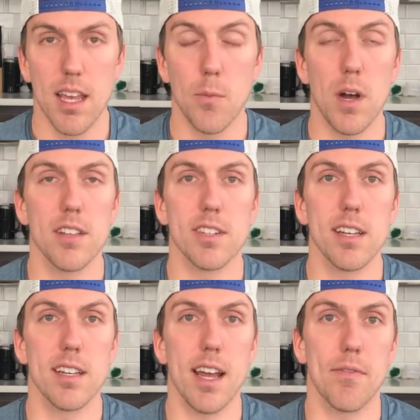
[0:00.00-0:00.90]
And while it's
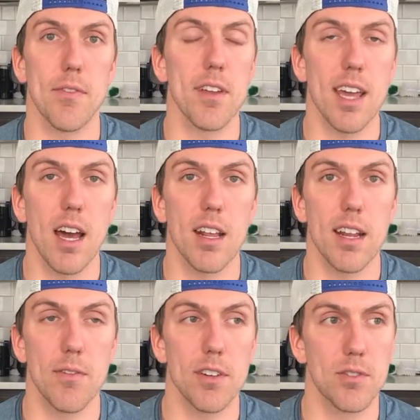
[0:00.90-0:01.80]
good to not freak out at
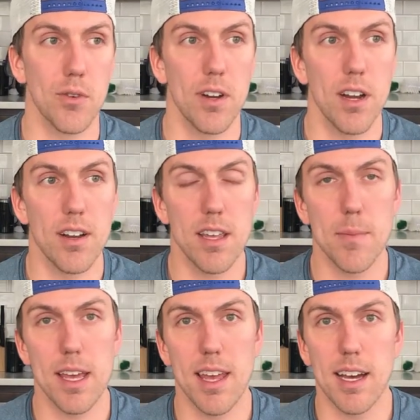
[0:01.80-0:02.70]
every sore area you
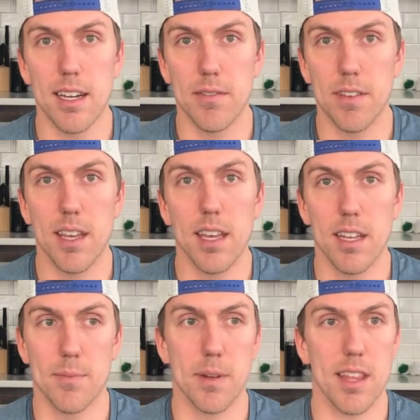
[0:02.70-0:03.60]
might have
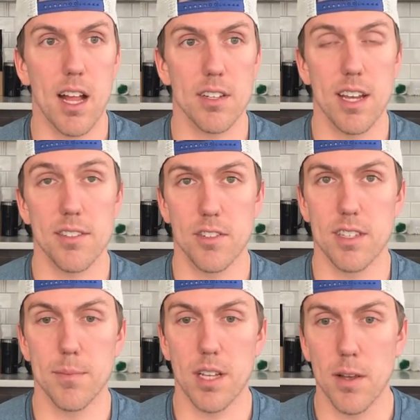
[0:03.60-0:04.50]
and pathologize your
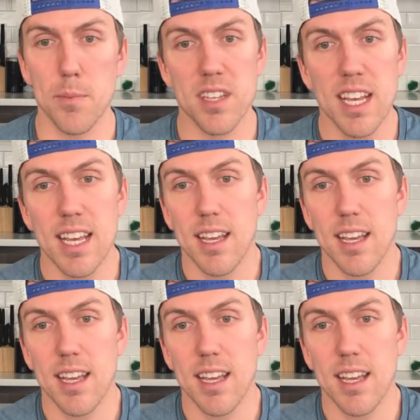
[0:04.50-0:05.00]
symptoms,